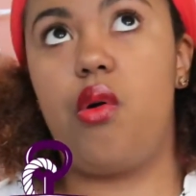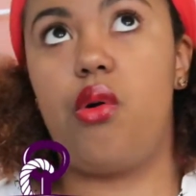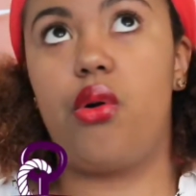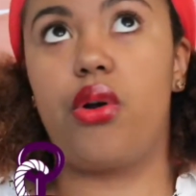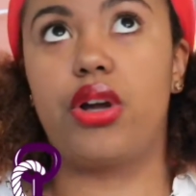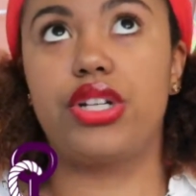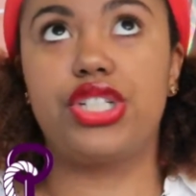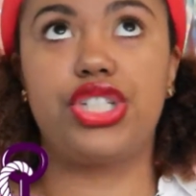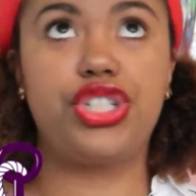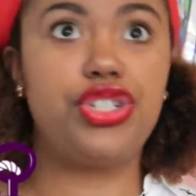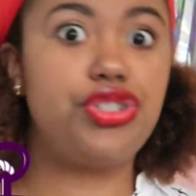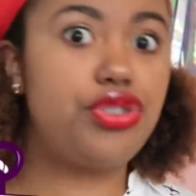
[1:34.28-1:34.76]

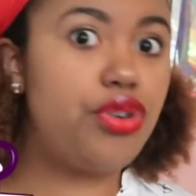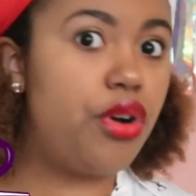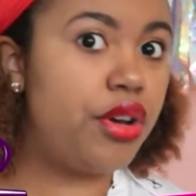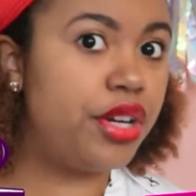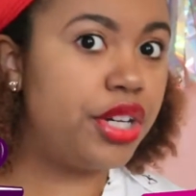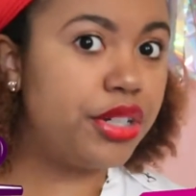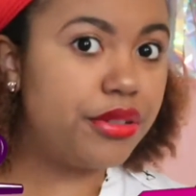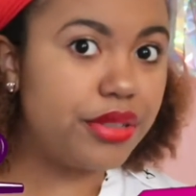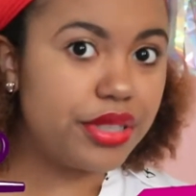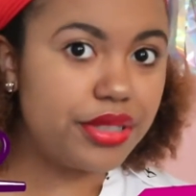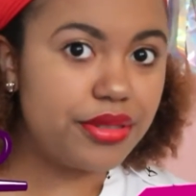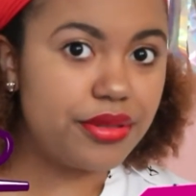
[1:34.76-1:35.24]
Or should you do it
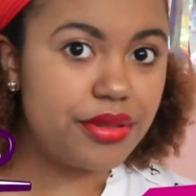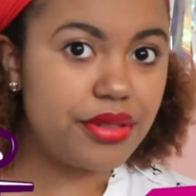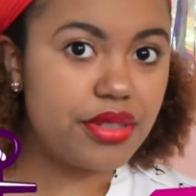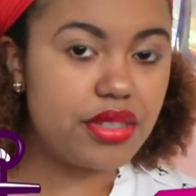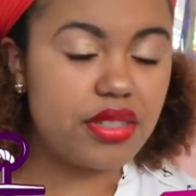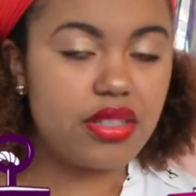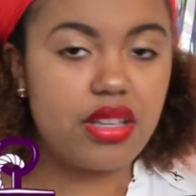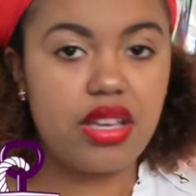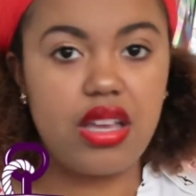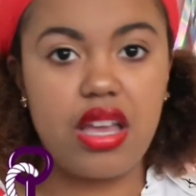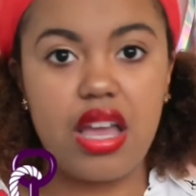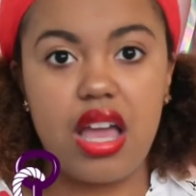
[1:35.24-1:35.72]
on a
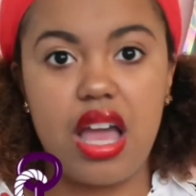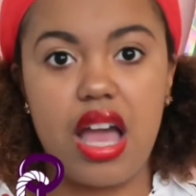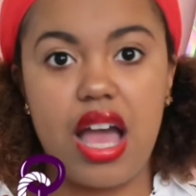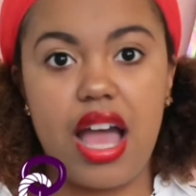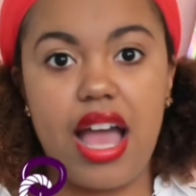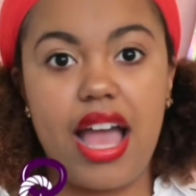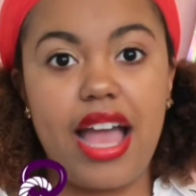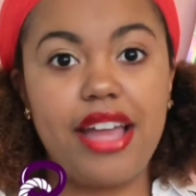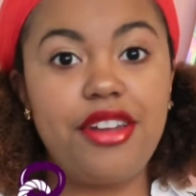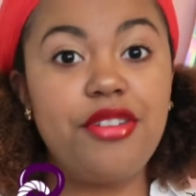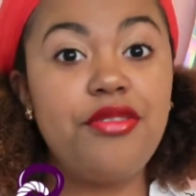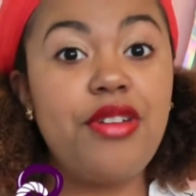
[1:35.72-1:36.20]
cruise?
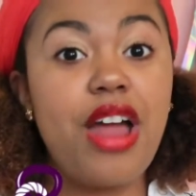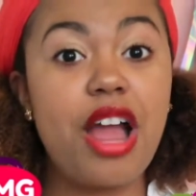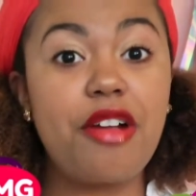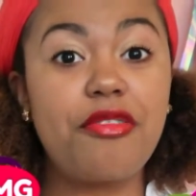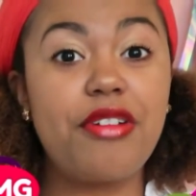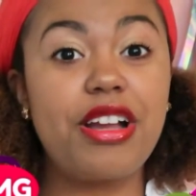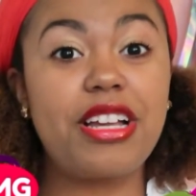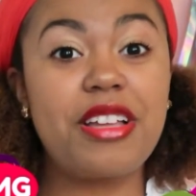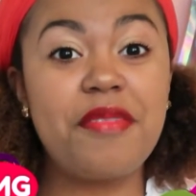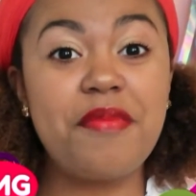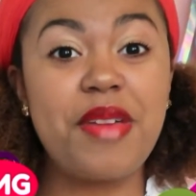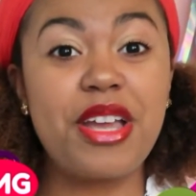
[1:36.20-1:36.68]
I do
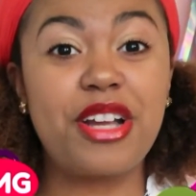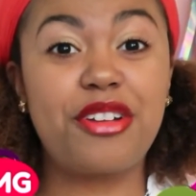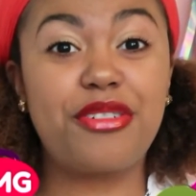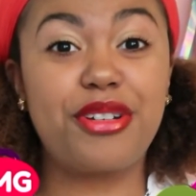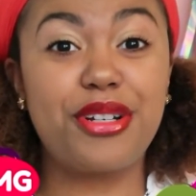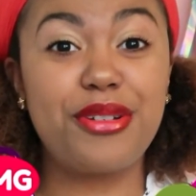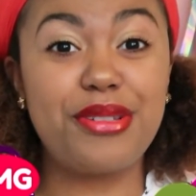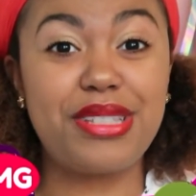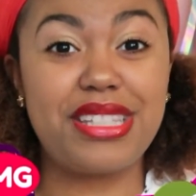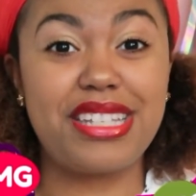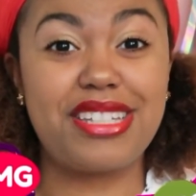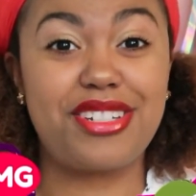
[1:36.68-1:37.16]
not recommend
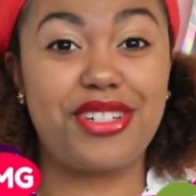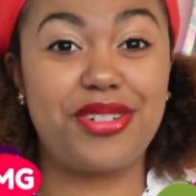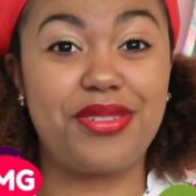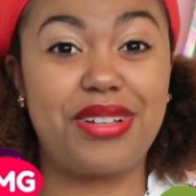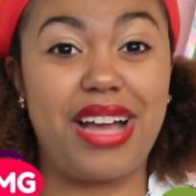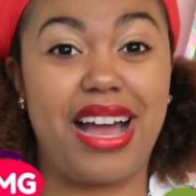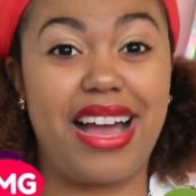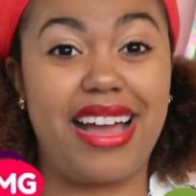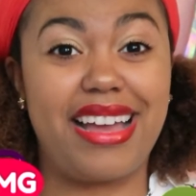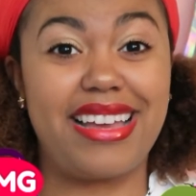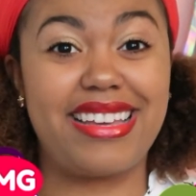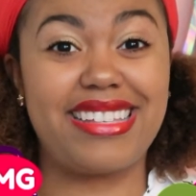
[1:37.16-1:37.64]
cruises, you
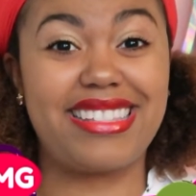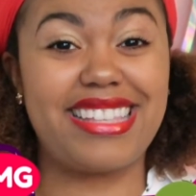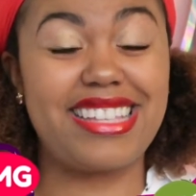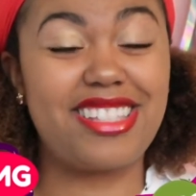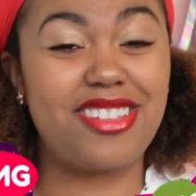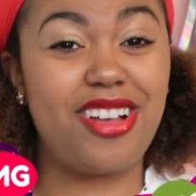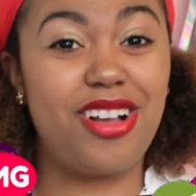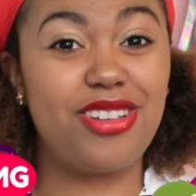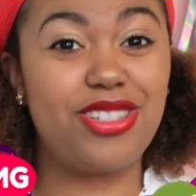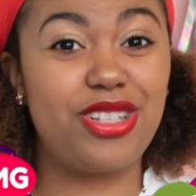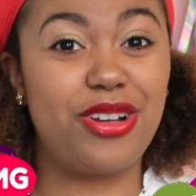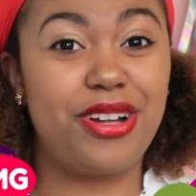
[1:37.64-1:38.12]
guys.
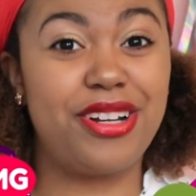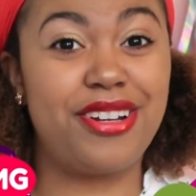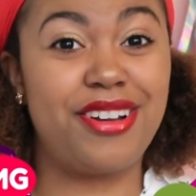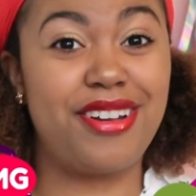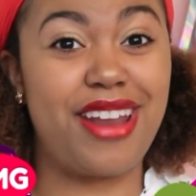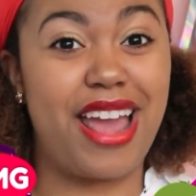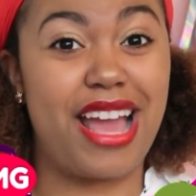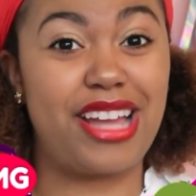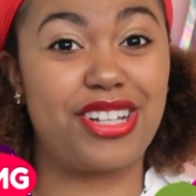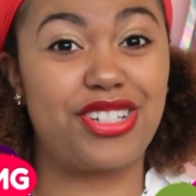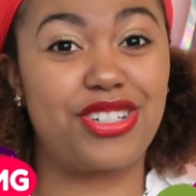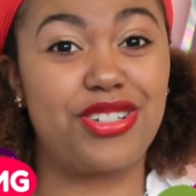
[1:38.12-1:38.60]
That's also
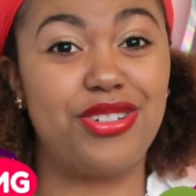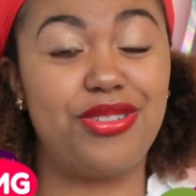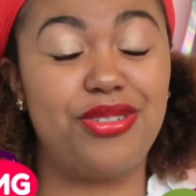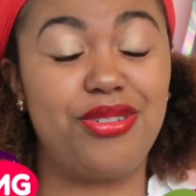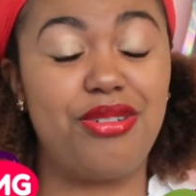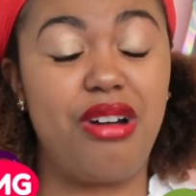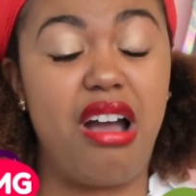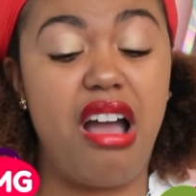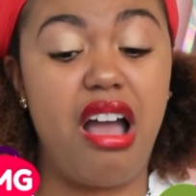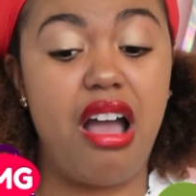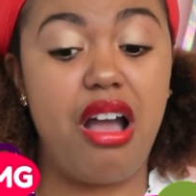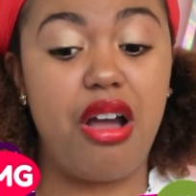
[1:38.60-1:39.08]

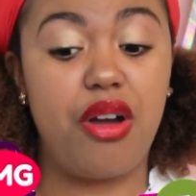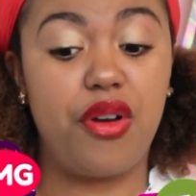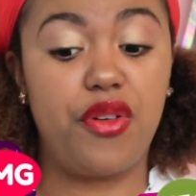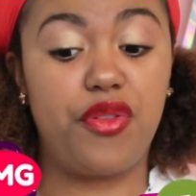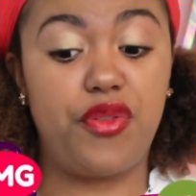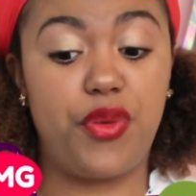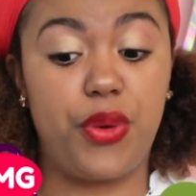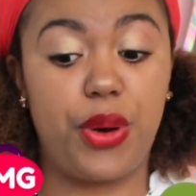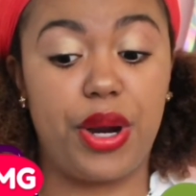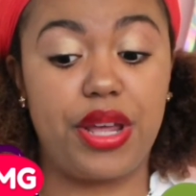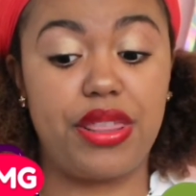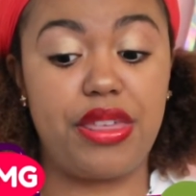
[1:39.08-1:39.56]
international.
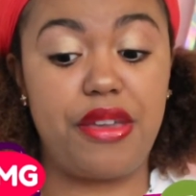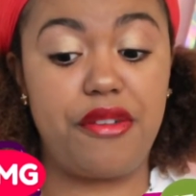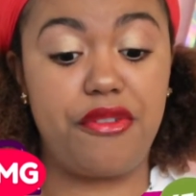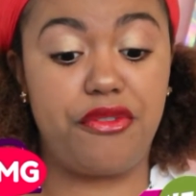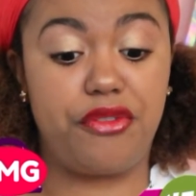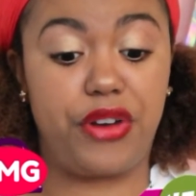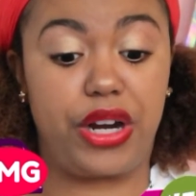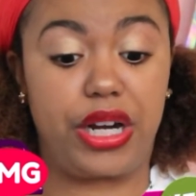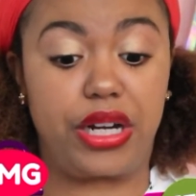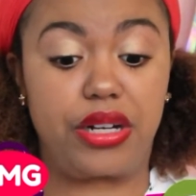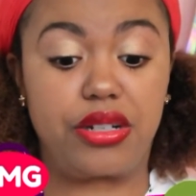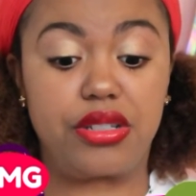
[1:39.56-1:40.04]
For the
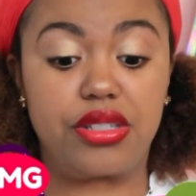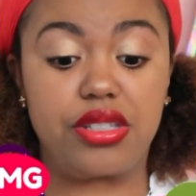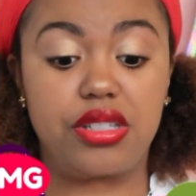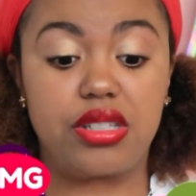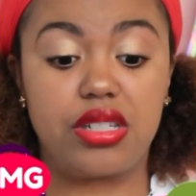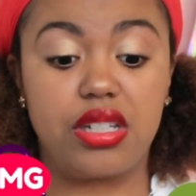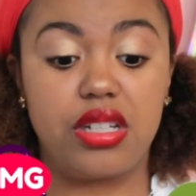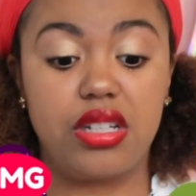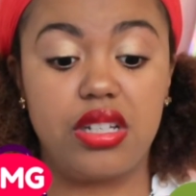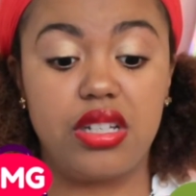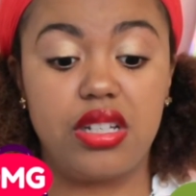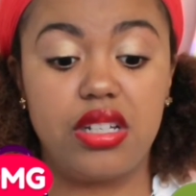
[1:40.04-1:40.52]

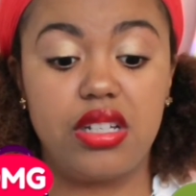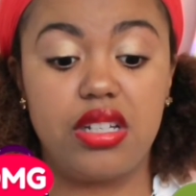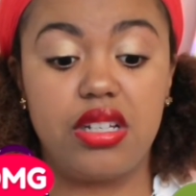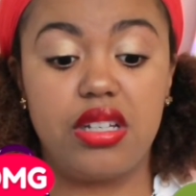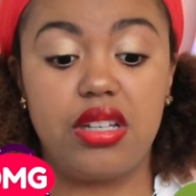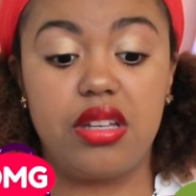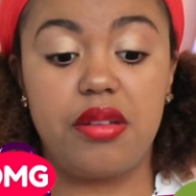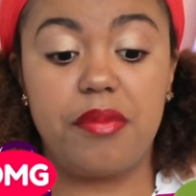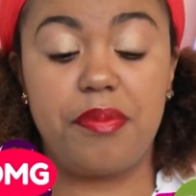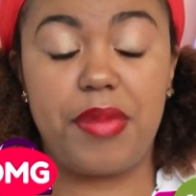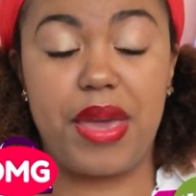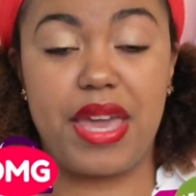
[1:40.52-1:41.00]
first
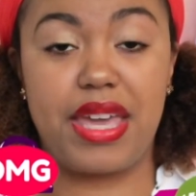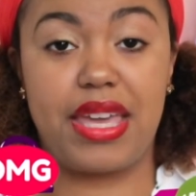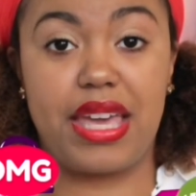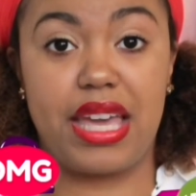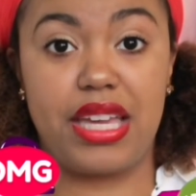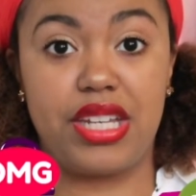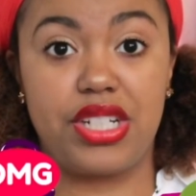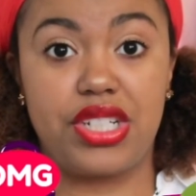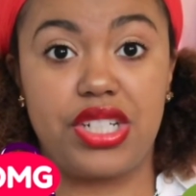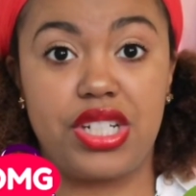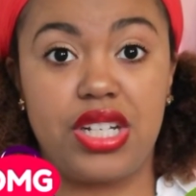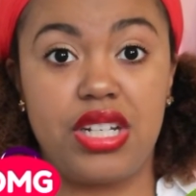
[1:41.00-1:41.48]

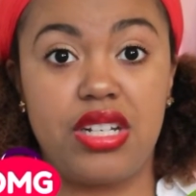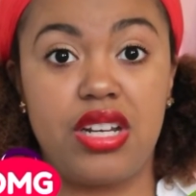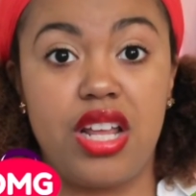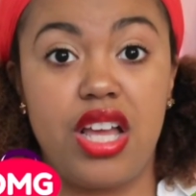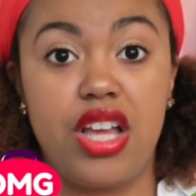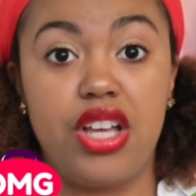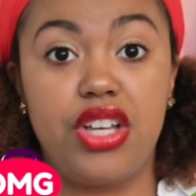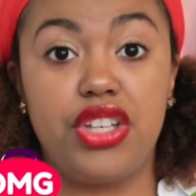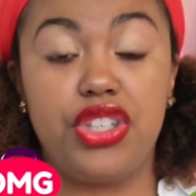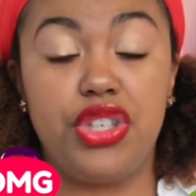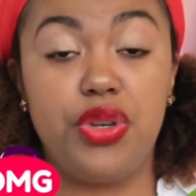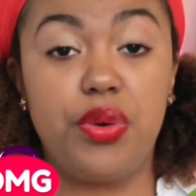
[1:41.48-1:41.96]
vacation,
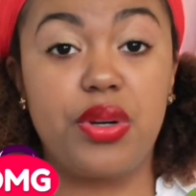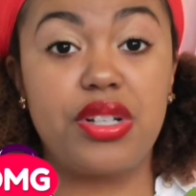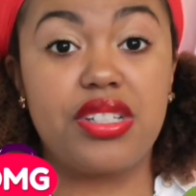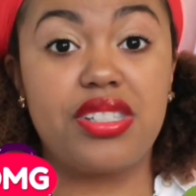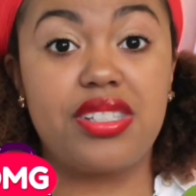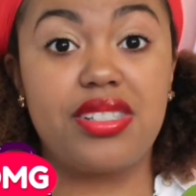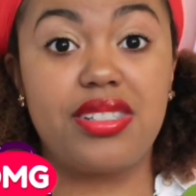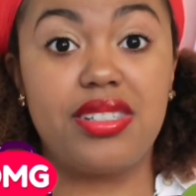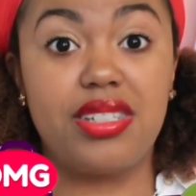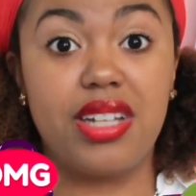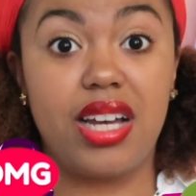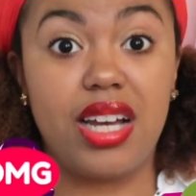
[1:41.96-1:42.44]
you are
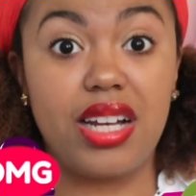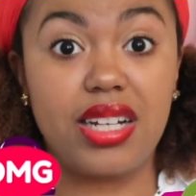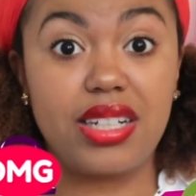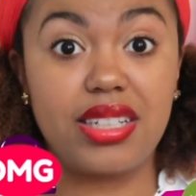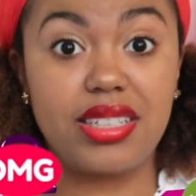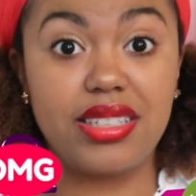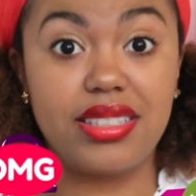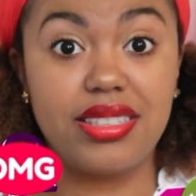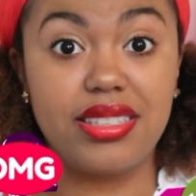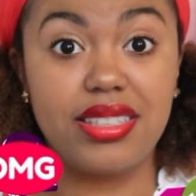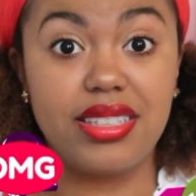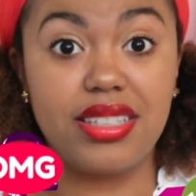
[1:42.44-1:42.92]

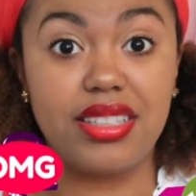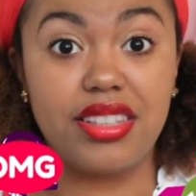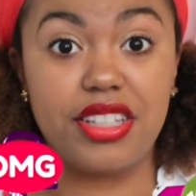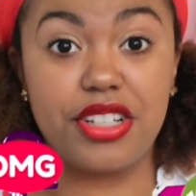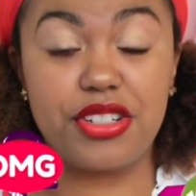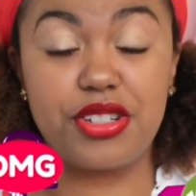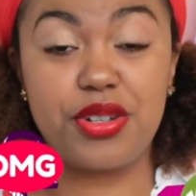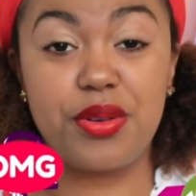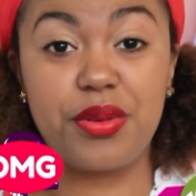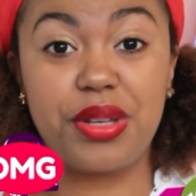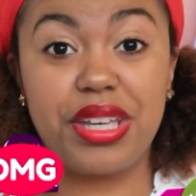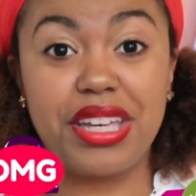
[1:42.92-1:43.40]
stuck.
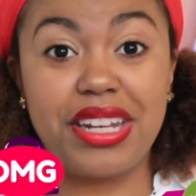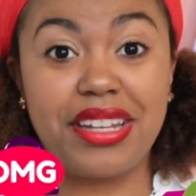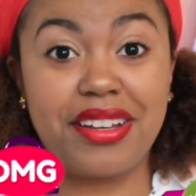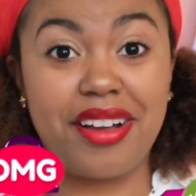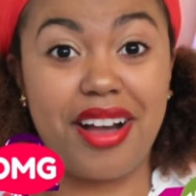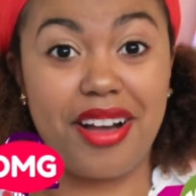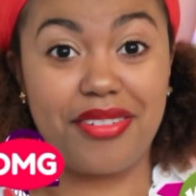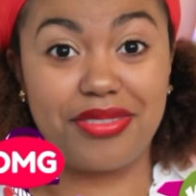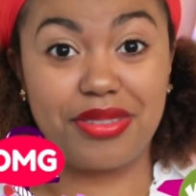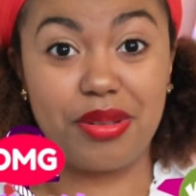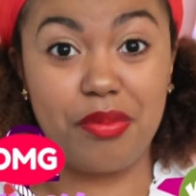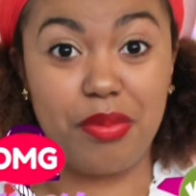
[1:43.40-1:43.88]
There's no
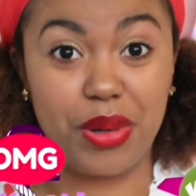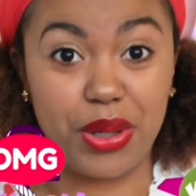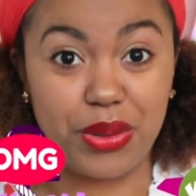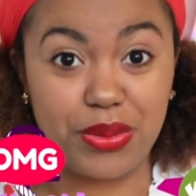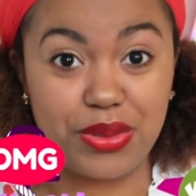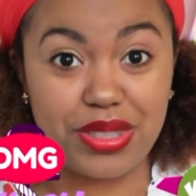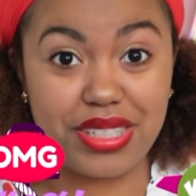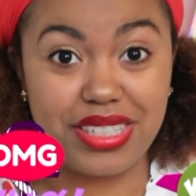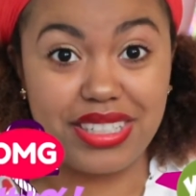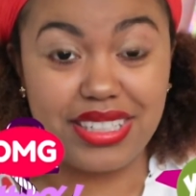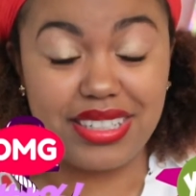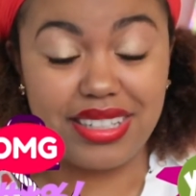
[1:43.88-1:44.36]
getting off the
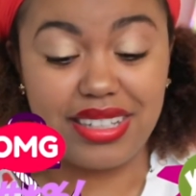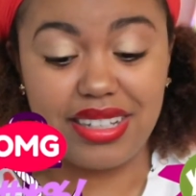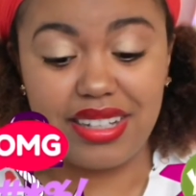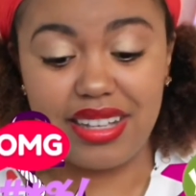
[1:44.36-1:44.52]
boat.